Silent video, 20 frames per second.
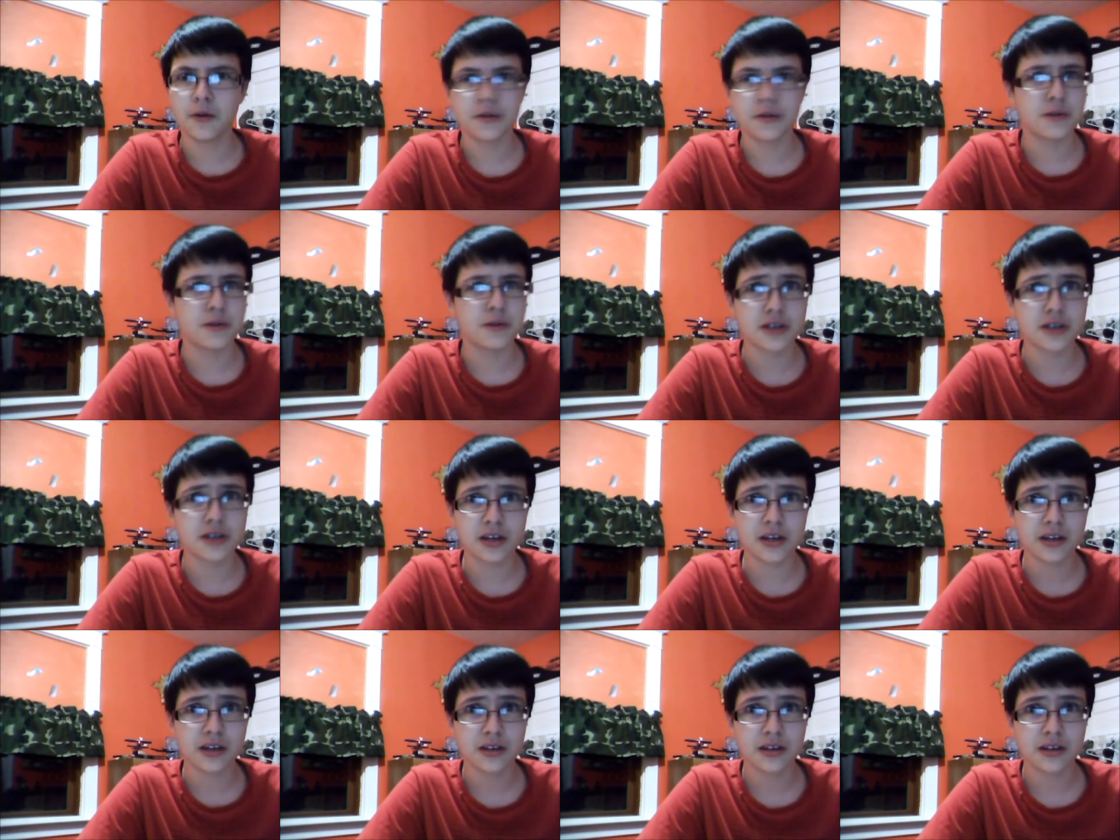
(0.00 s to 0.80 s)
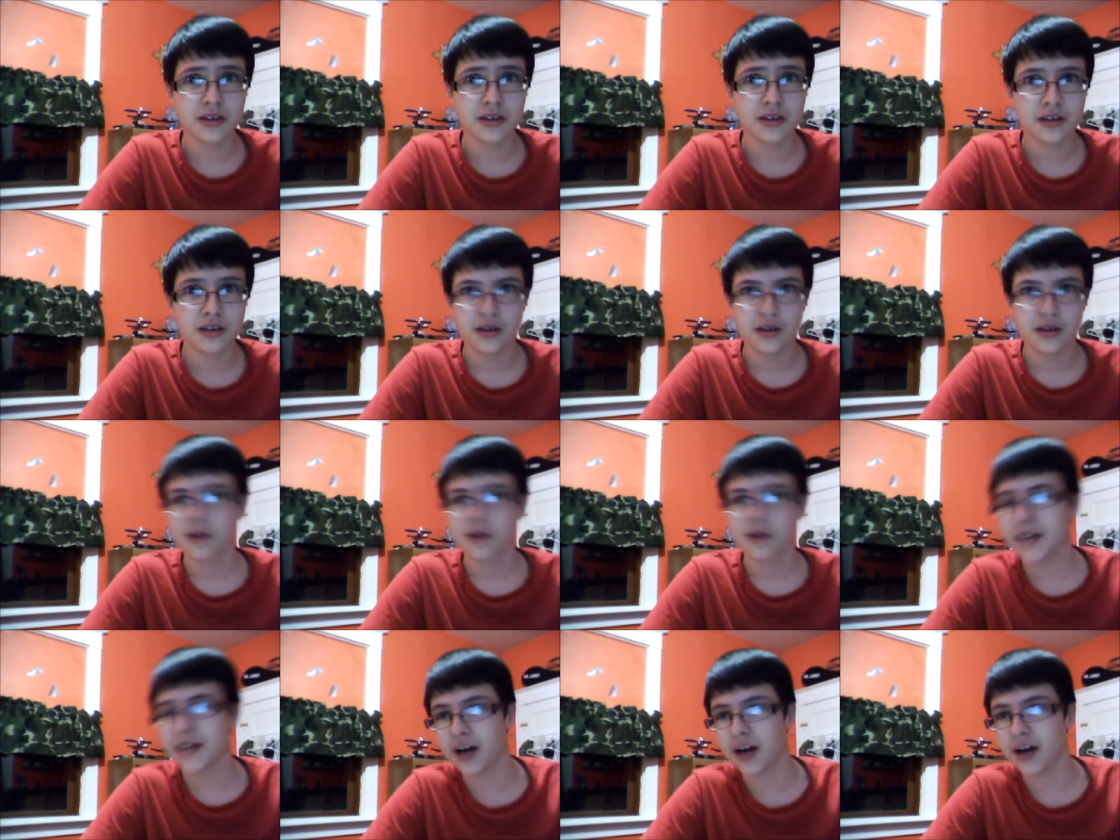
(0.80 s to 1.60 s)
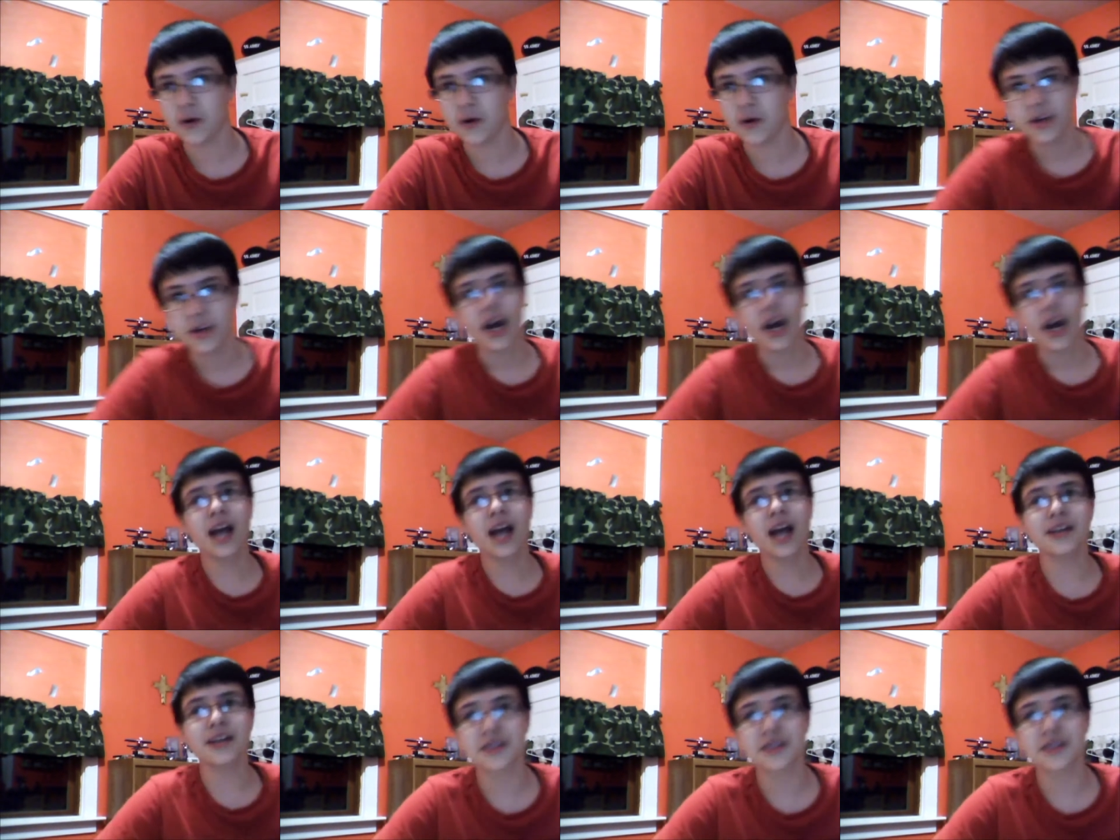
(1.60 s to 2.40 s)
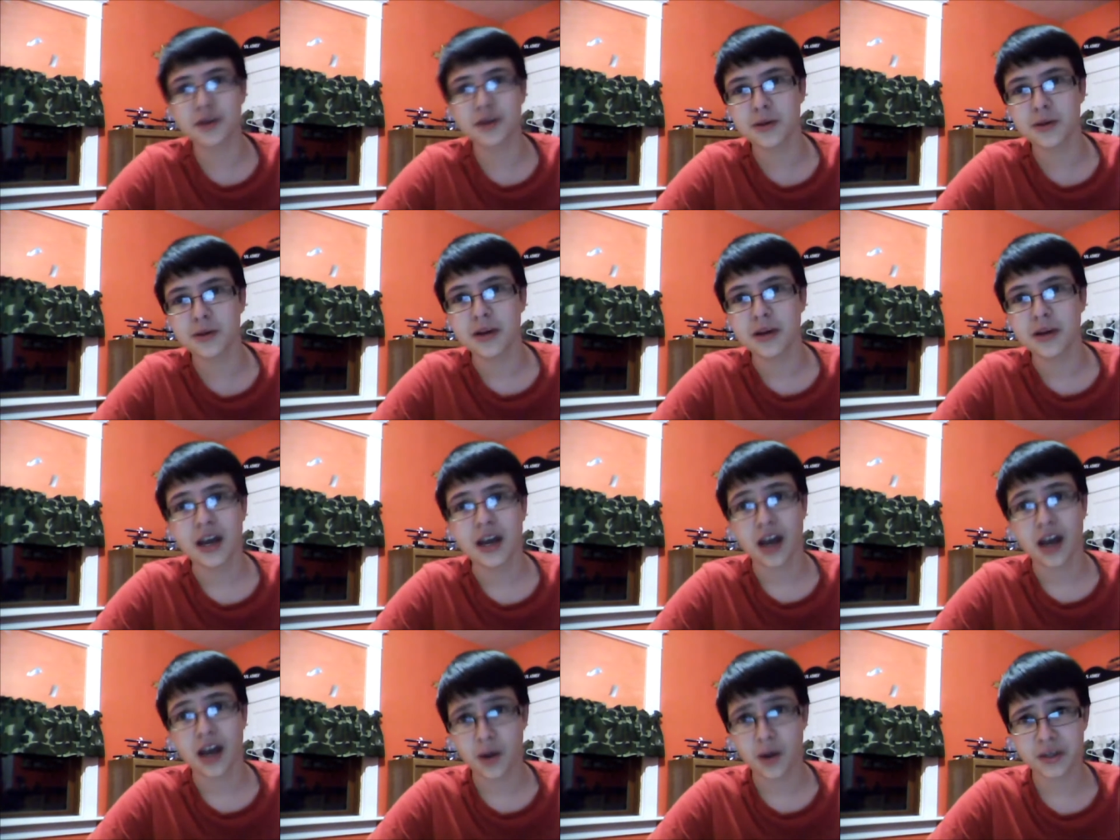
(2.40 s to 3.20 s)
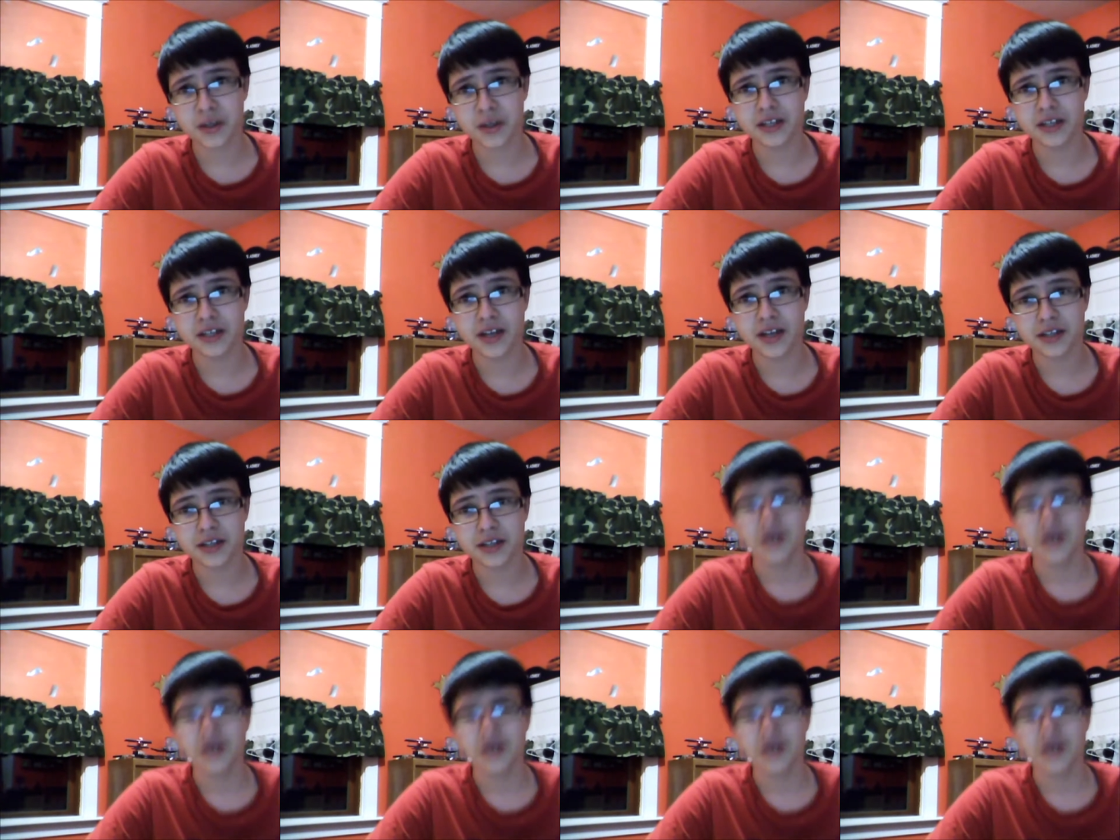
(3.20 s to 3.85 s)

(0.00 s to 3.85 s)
the whooshing. Now, I like to show you how I did that.